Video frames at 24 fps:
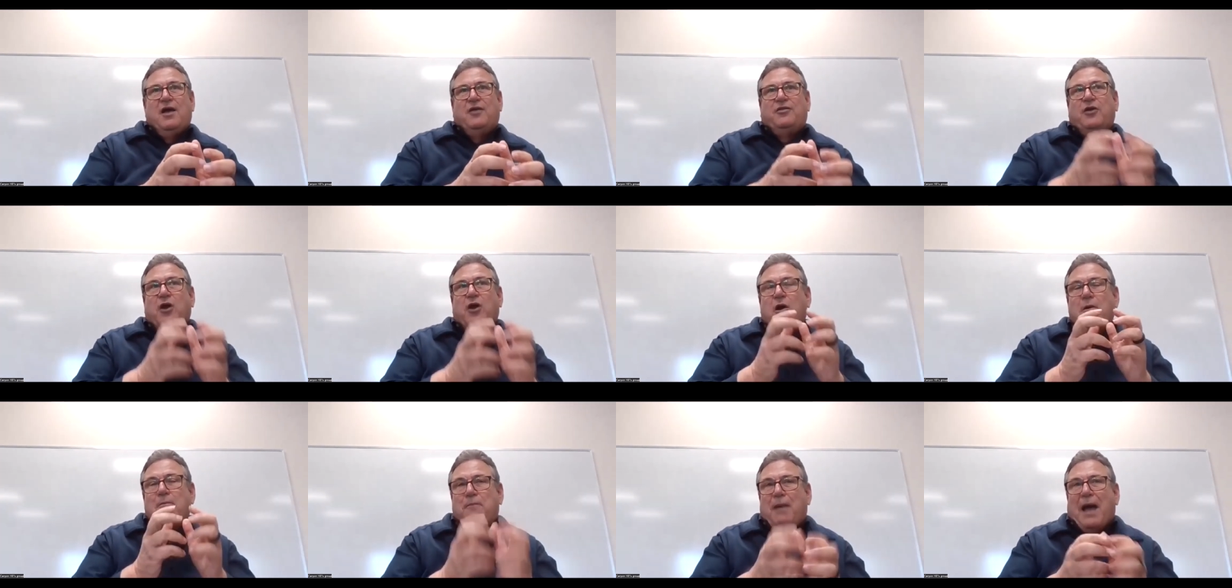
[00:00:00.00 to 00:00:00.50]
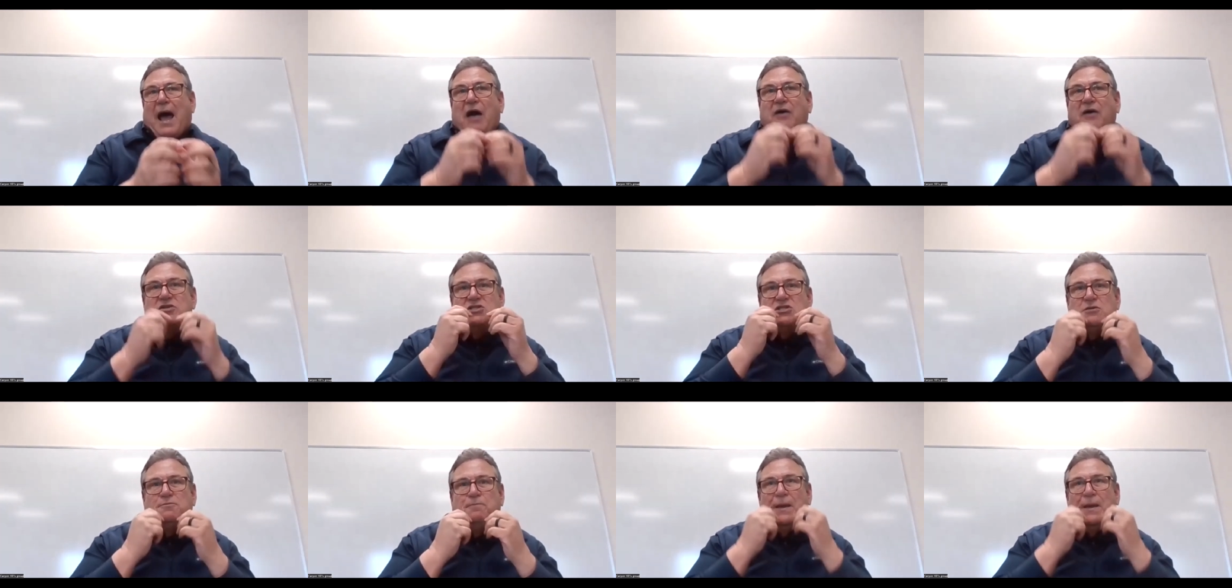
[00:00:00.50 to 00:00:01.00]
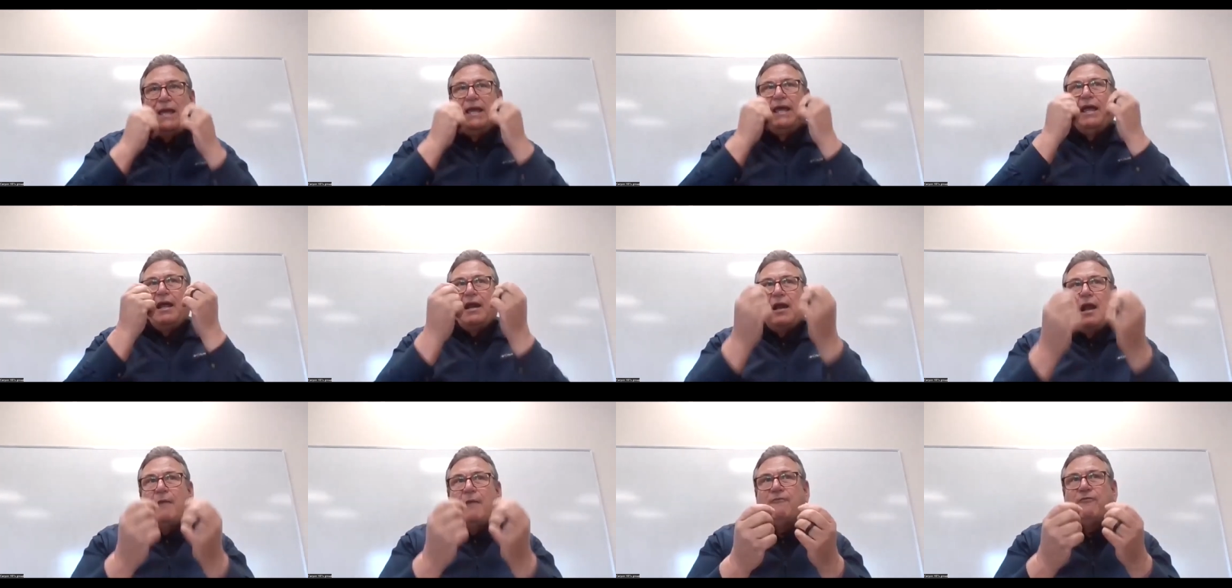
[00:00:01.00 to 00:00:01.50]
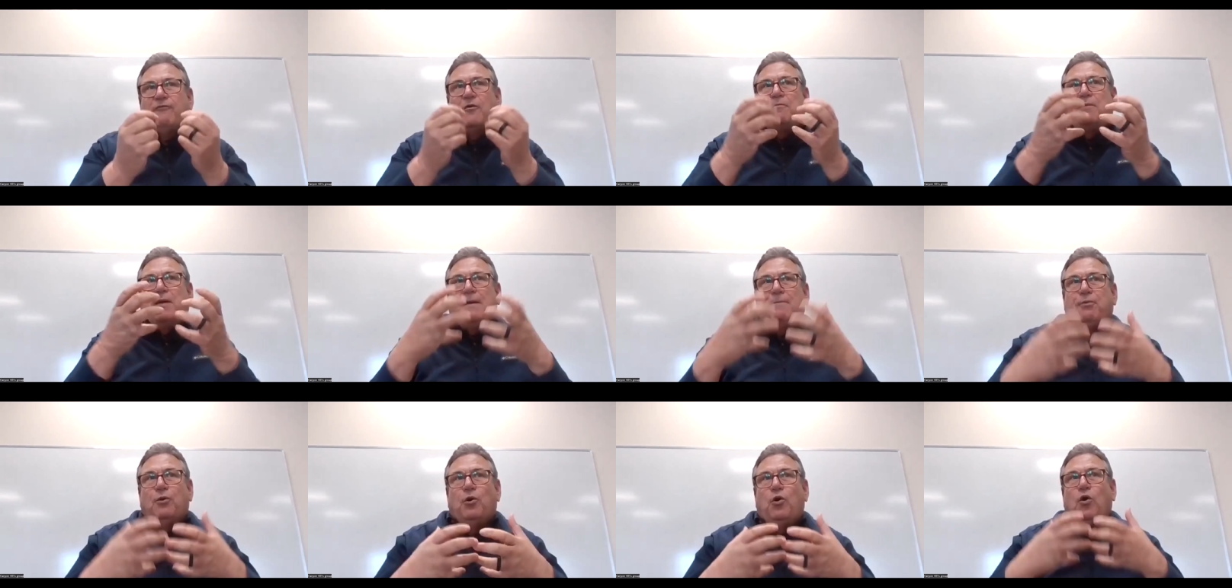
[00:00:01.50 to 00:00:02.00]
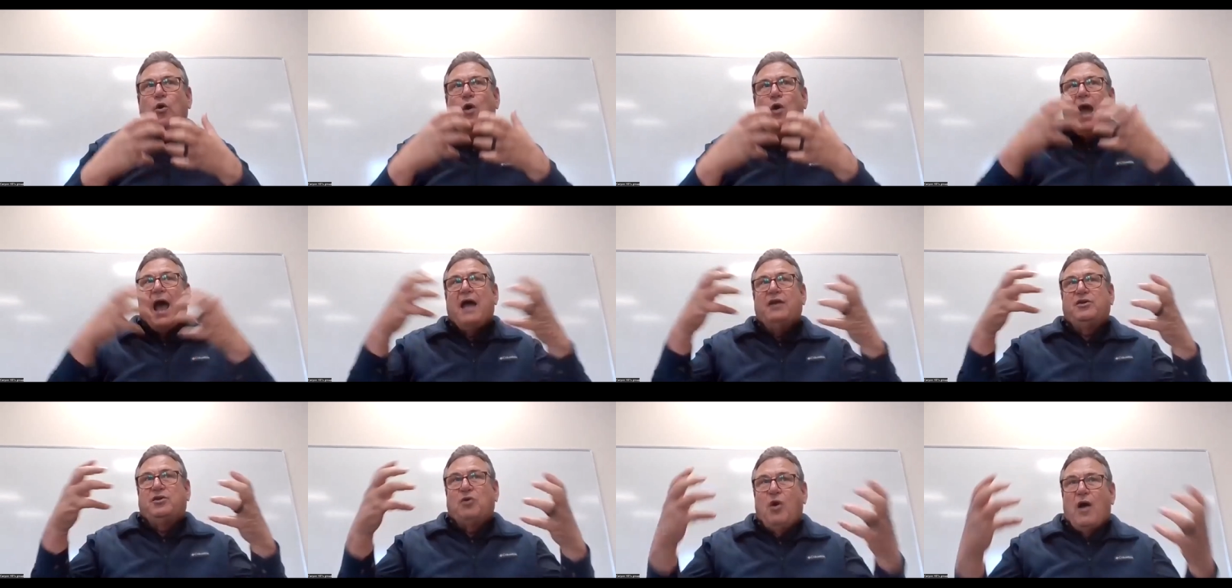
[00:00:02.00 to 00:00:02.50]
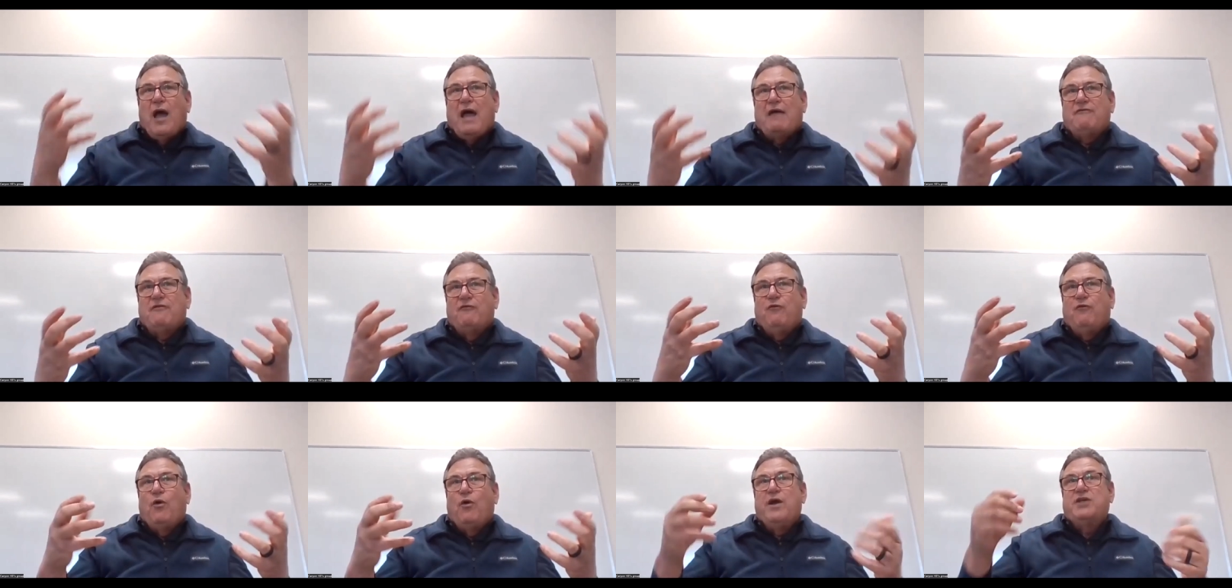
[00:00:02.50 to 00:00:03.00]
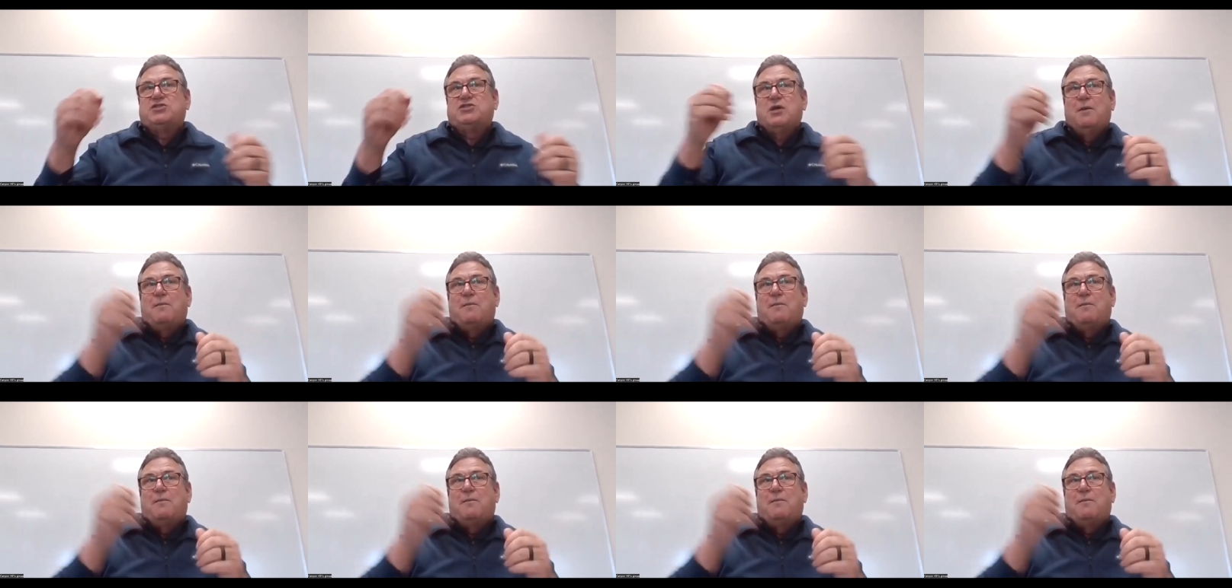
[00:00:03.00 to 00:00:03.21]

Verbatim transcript: They're about speaking up for people who ha- don't have a voice,